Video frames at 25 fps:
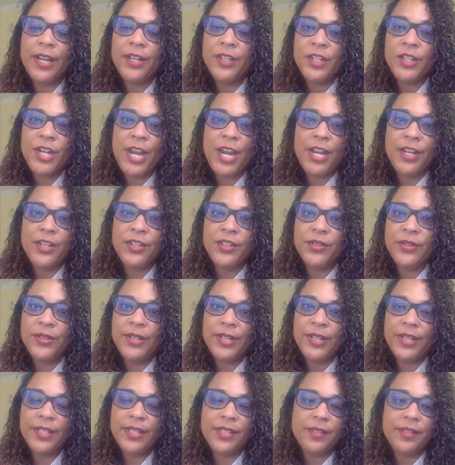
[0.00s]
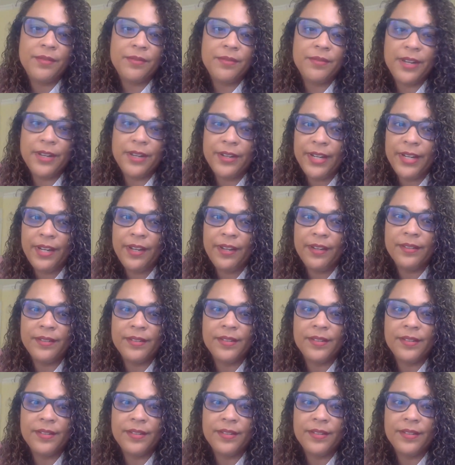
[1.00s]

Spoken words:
educational, like it's a very